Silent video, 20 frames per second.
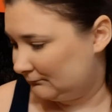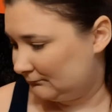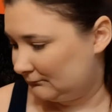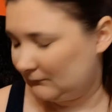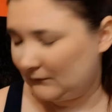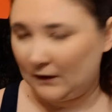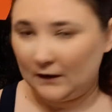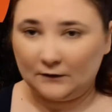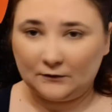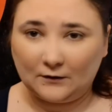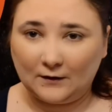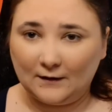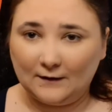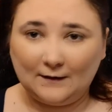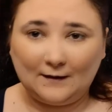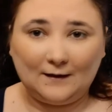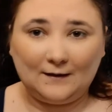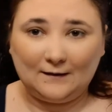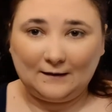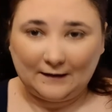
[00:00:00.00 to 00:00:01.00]
Yeah, I tried
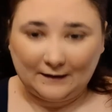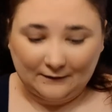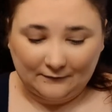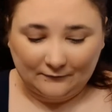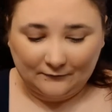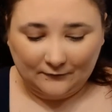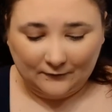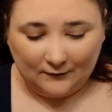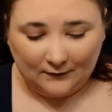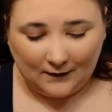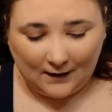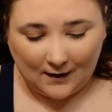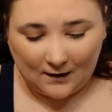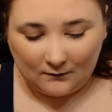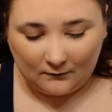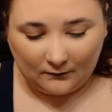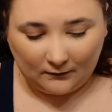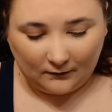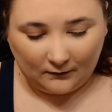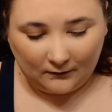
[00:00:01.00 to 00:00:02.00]
laying down for an
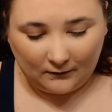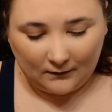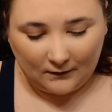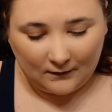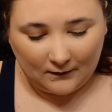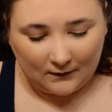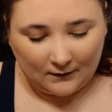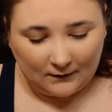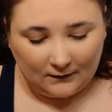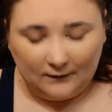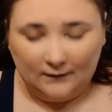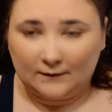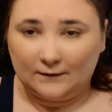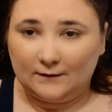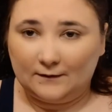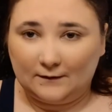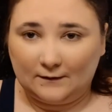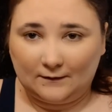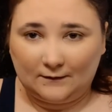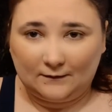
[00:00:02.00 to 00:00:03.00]
hour.
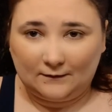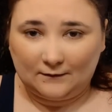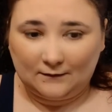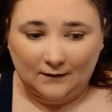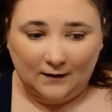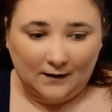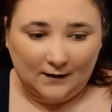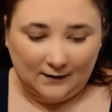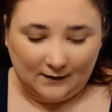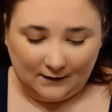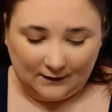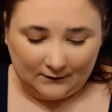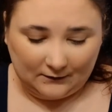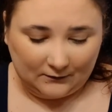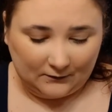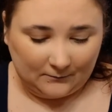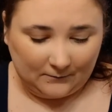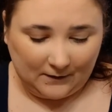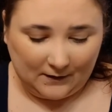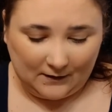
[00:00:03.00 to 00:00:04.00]
And I
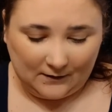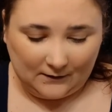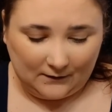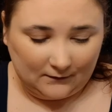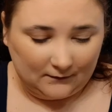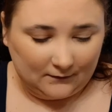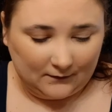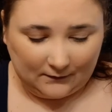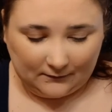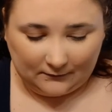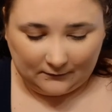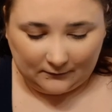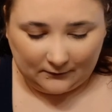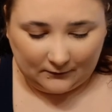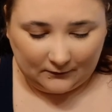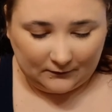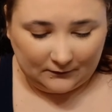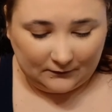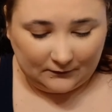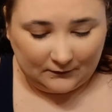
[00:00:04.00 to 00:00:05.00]
took
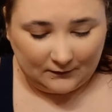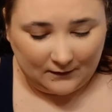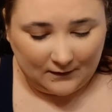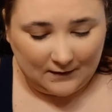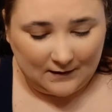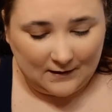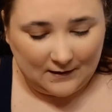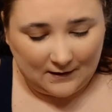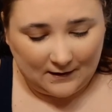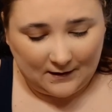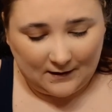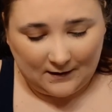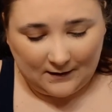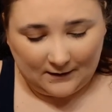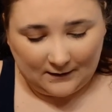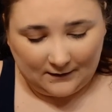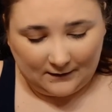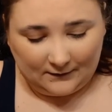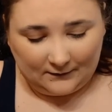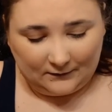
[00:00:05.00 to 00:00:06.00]
painkillers.
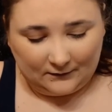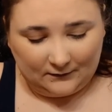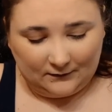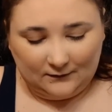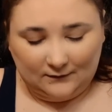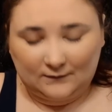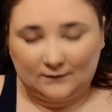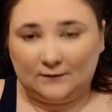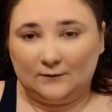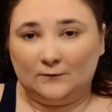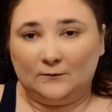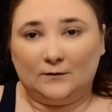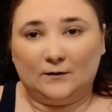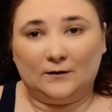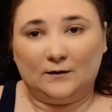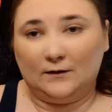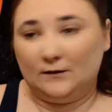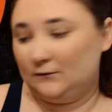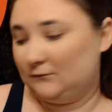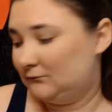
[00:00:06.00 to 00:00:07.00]
It just still
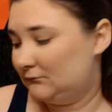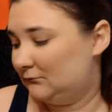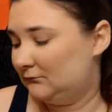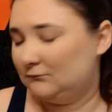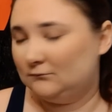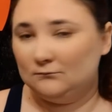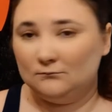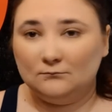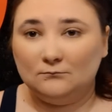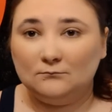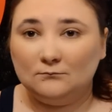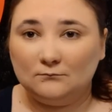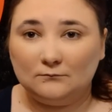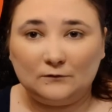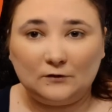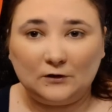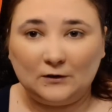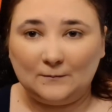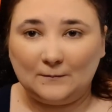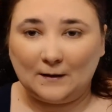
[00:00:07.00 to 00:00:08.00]
hurting
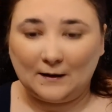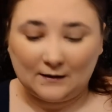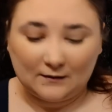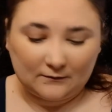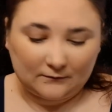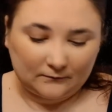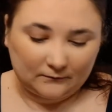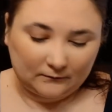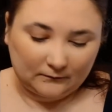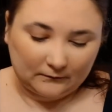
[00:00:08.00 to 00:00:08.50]
really bad.